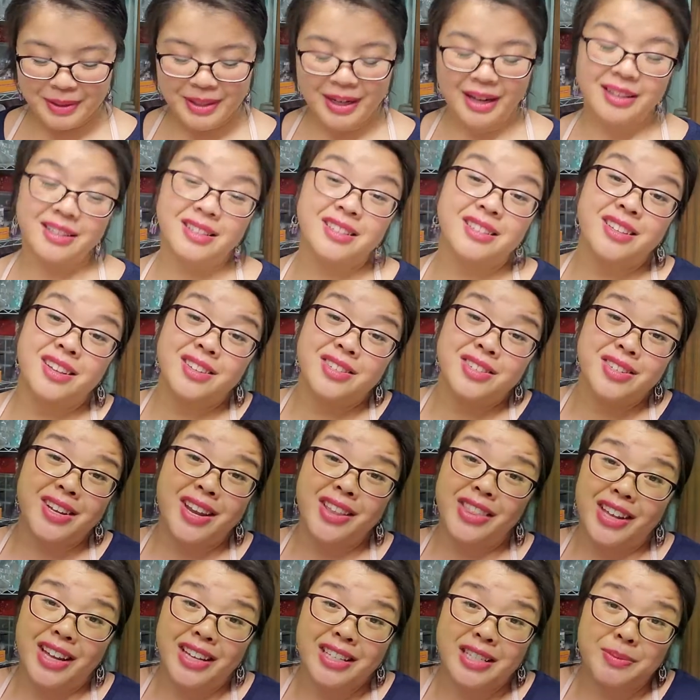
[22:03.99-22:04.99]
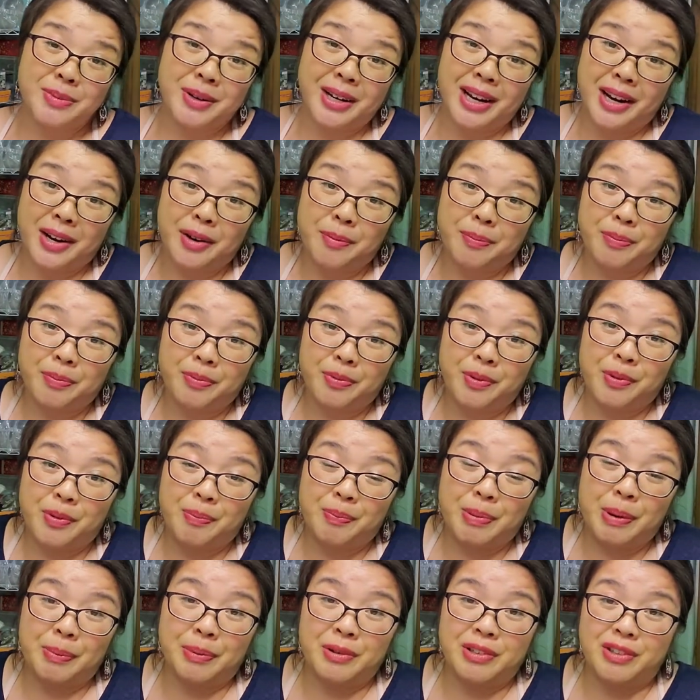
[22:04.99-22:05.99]
nice, because also not the customer care
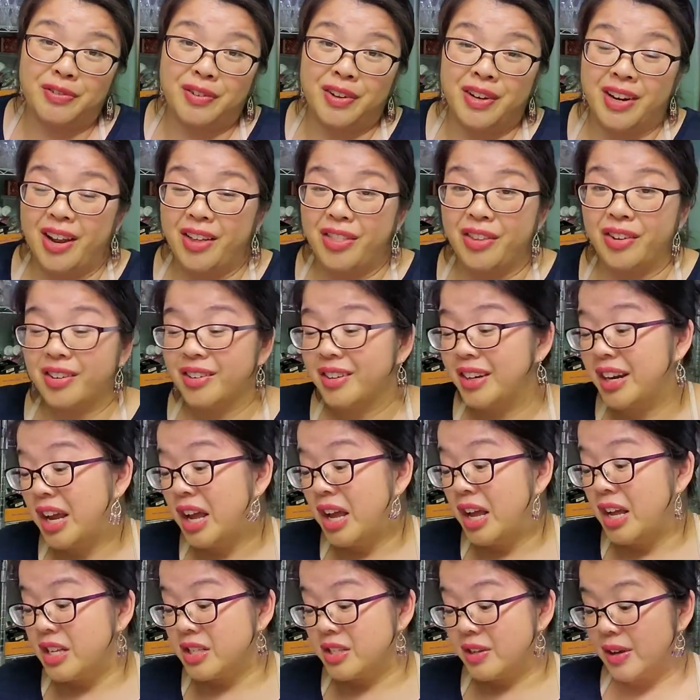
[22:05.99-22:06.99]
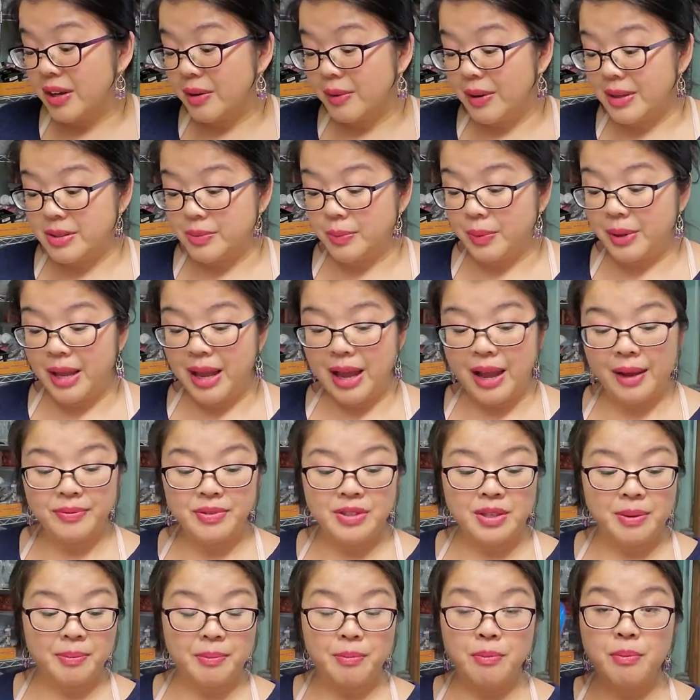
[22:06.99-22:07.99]
people's fault either. So anyways, we have
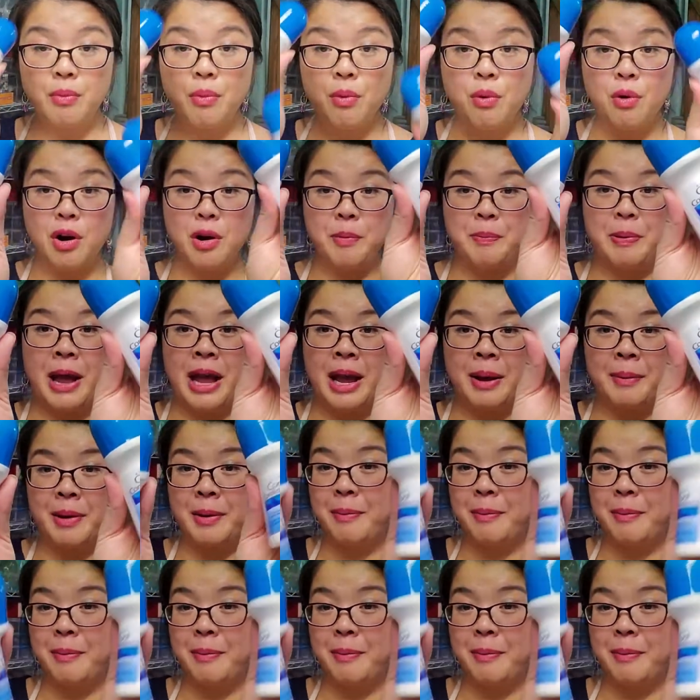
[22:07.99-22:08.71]
some more baby